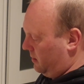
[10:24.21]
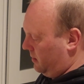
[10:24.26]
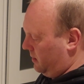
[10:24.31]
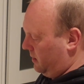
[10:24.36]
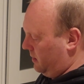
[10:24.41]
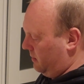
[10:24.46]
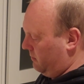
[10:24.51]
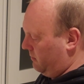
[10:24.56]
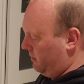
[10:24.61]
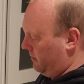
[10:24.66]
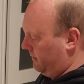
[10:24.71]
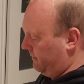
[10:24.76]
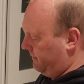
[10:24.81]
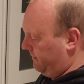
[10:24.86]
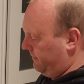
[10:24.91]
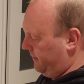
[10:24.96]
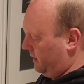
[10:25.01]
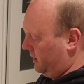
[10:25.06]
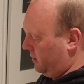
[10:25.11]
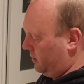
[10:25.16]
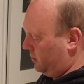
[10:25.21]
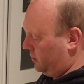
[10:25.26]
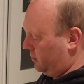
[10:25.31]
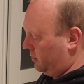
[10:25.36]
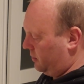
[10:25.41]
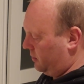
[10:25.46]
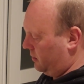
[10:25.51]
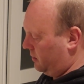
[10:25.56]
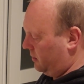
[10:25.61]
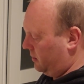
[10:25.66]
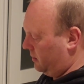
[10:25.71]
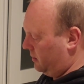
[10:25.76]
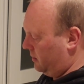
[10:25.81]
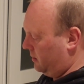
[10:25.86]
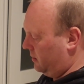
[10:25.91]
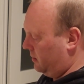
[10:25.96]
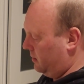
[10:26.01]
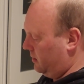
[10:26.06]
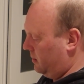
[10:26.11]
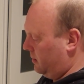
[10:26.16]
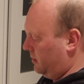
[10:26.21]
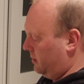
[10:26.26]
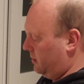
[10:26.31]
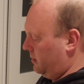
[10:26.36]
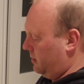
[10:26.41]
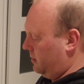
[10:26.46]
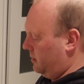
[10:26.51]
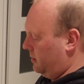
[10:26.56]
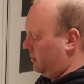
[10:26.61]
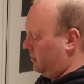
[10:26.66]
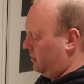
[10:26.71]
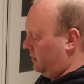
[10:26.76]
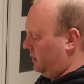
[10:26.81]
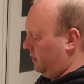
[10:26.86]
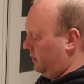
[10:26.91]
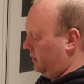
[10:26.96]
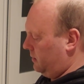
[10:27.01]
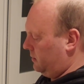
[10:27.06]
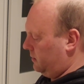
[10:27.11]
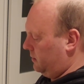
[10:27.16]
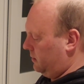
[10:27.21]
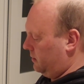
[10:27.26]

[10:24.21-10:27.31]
near enough finished. It's